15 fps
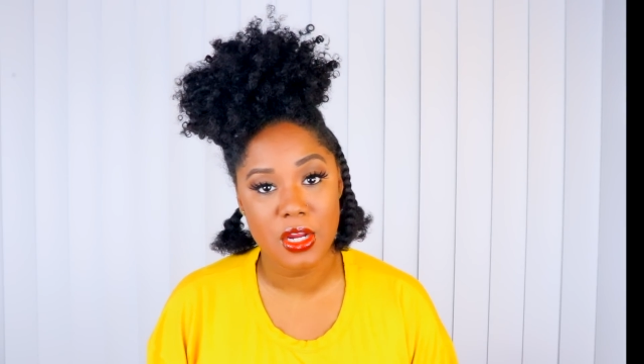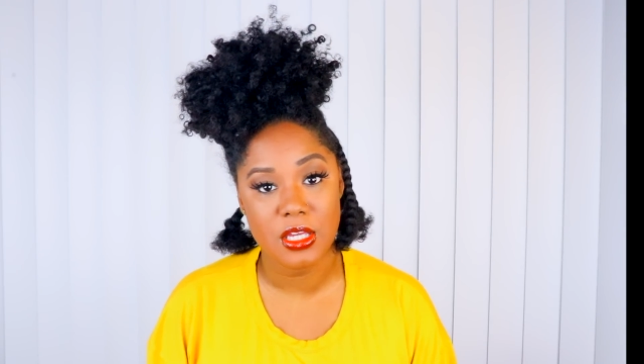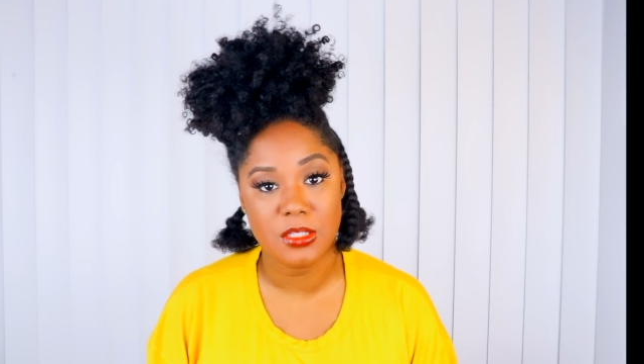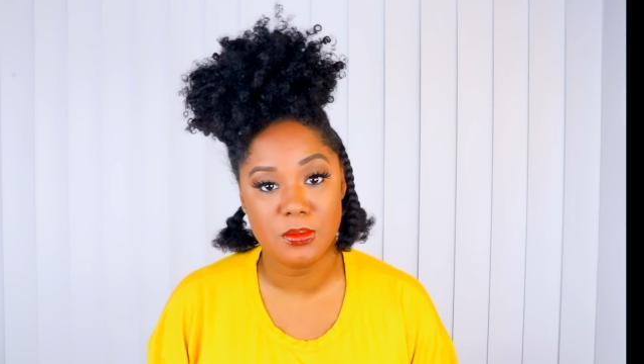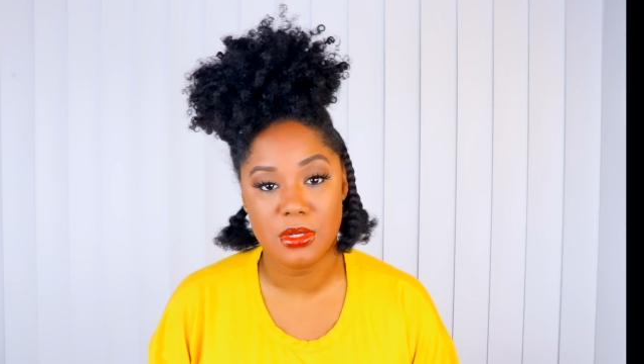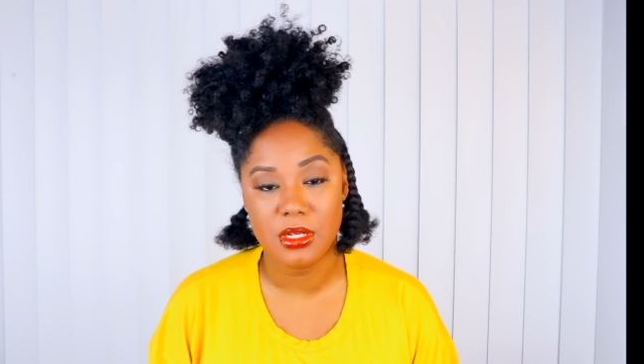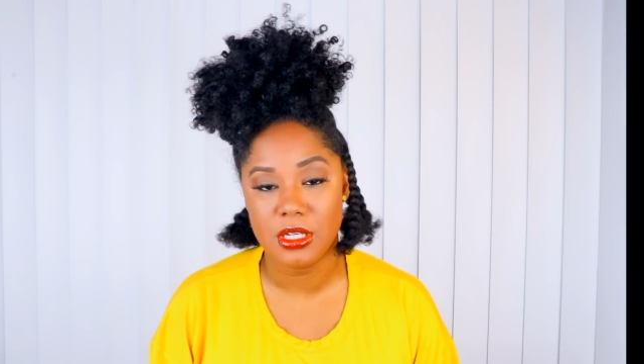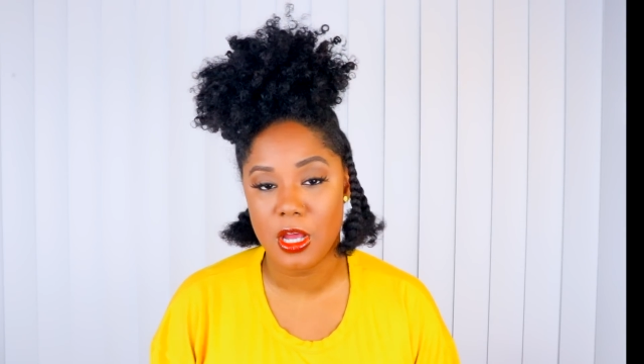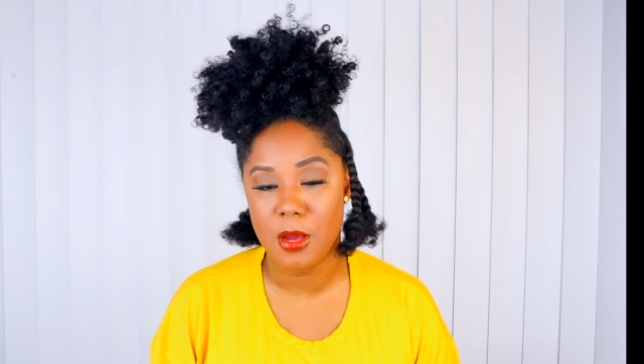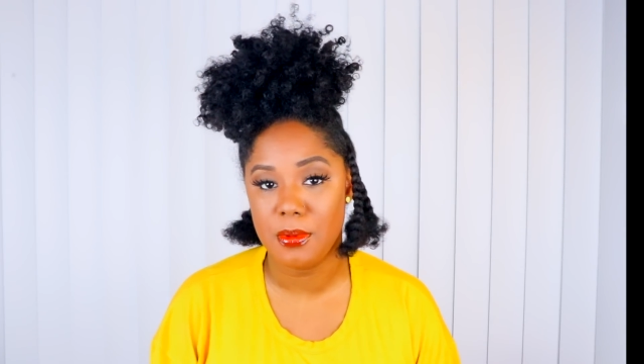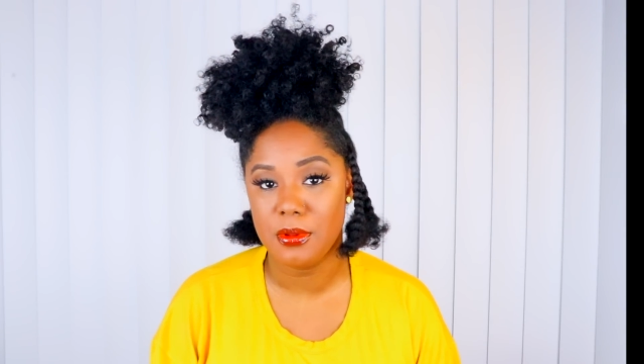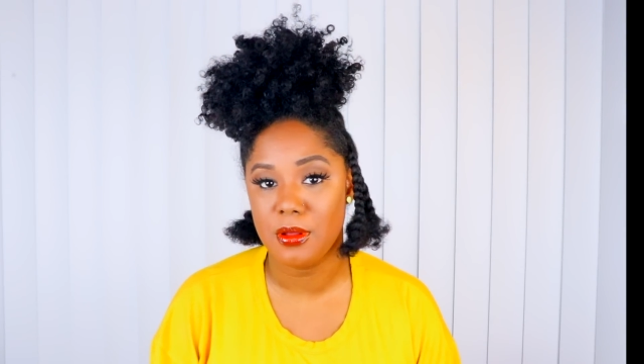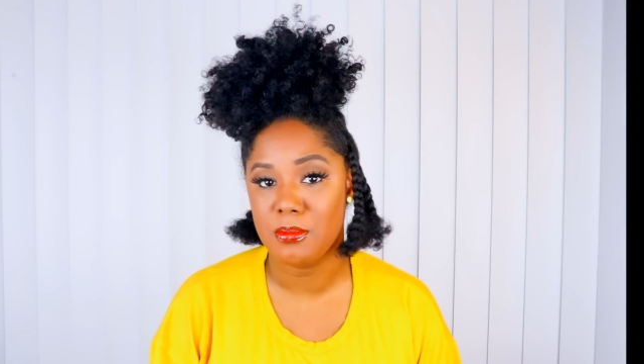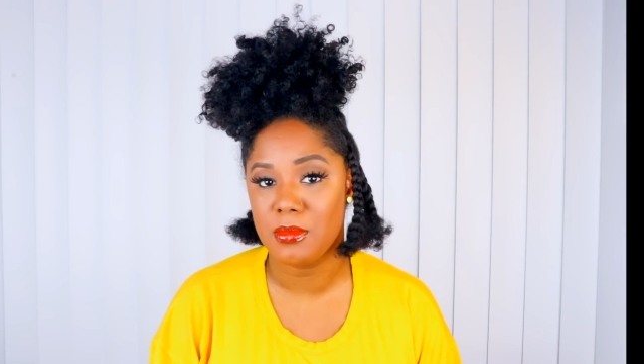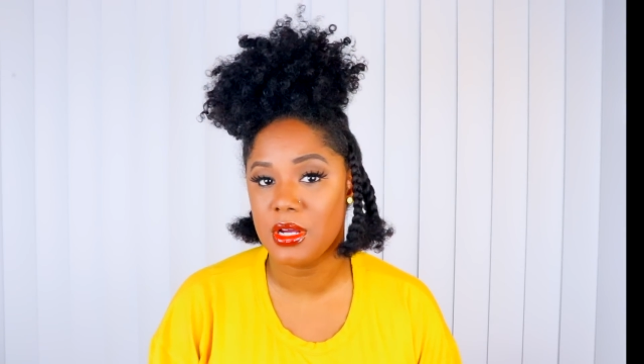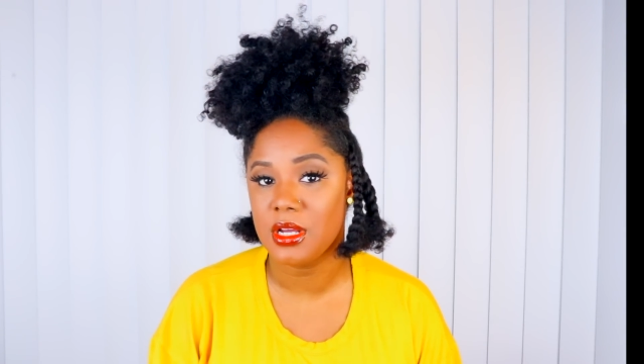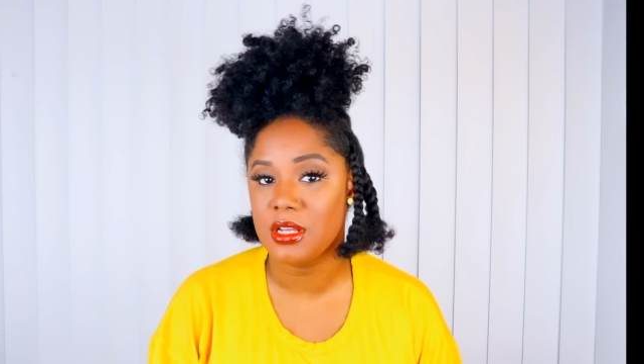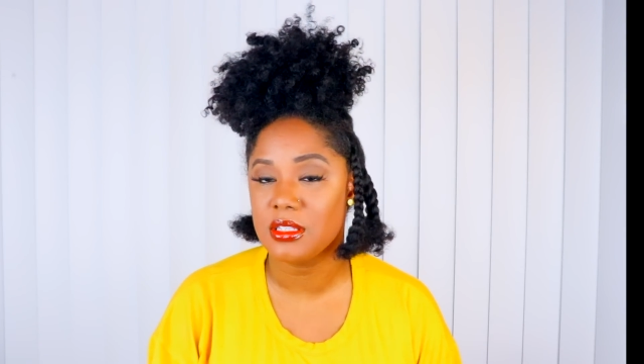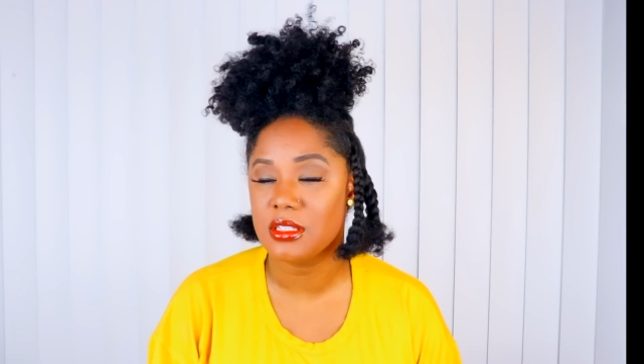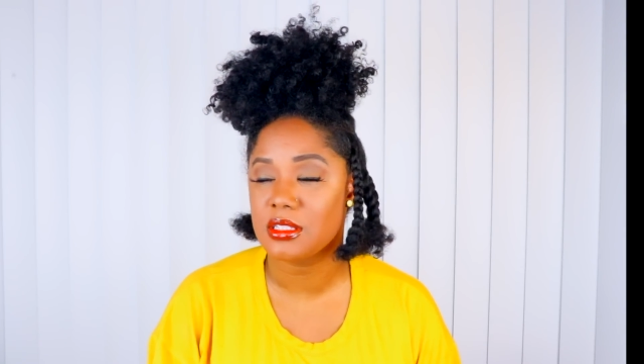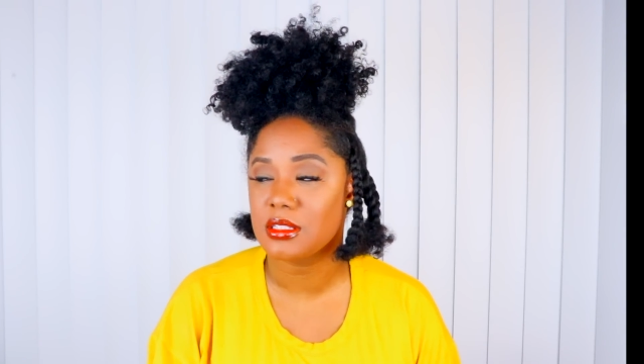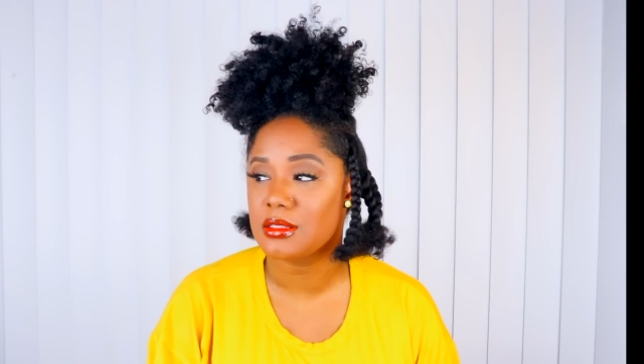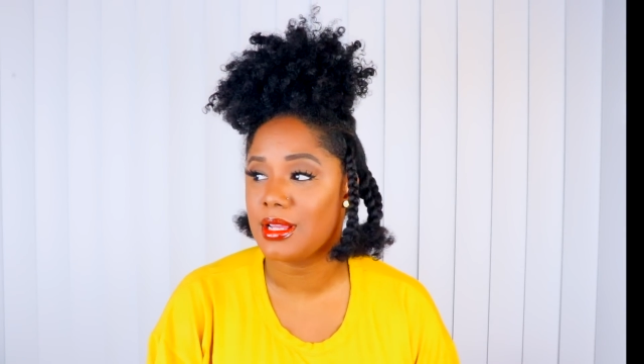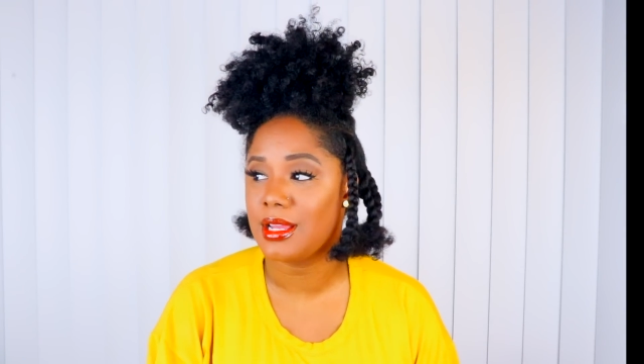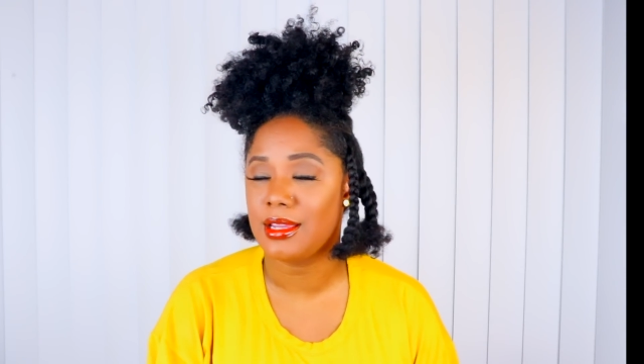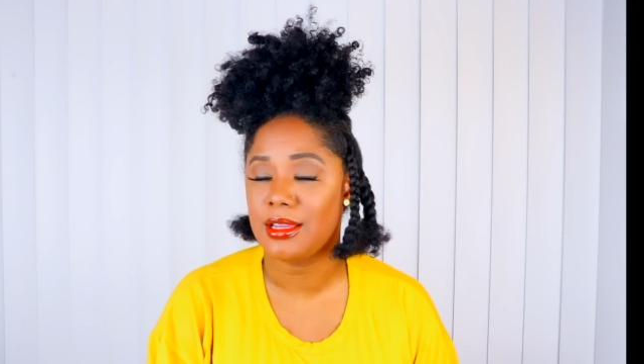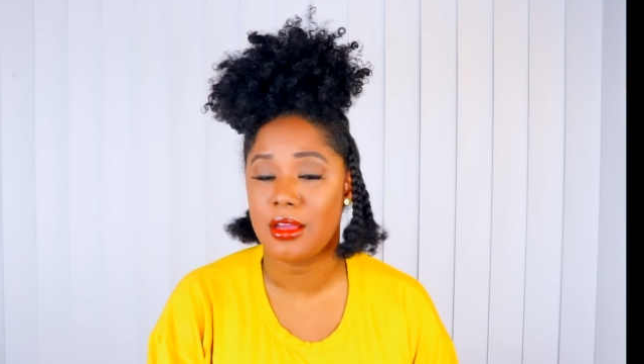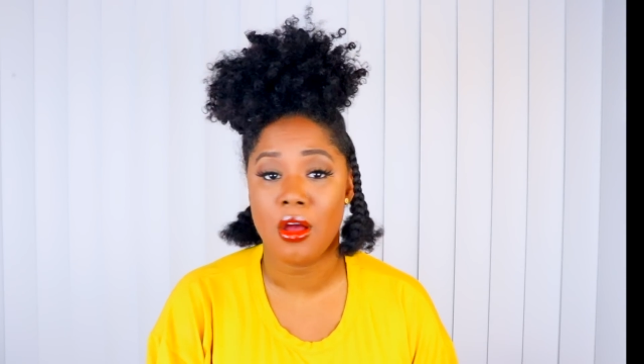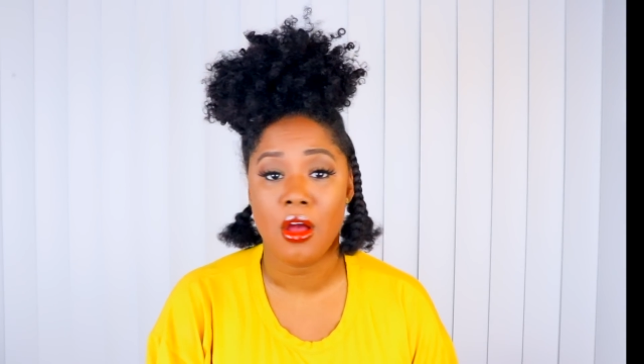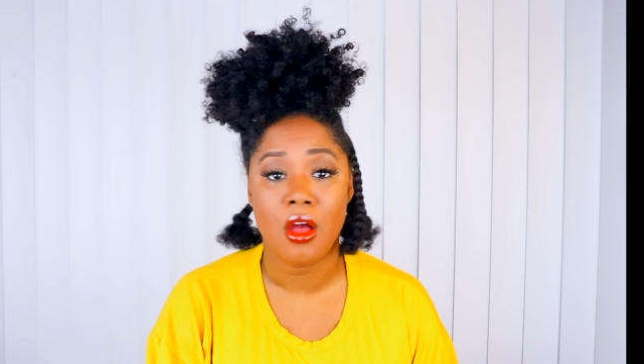It's been a couple of months, like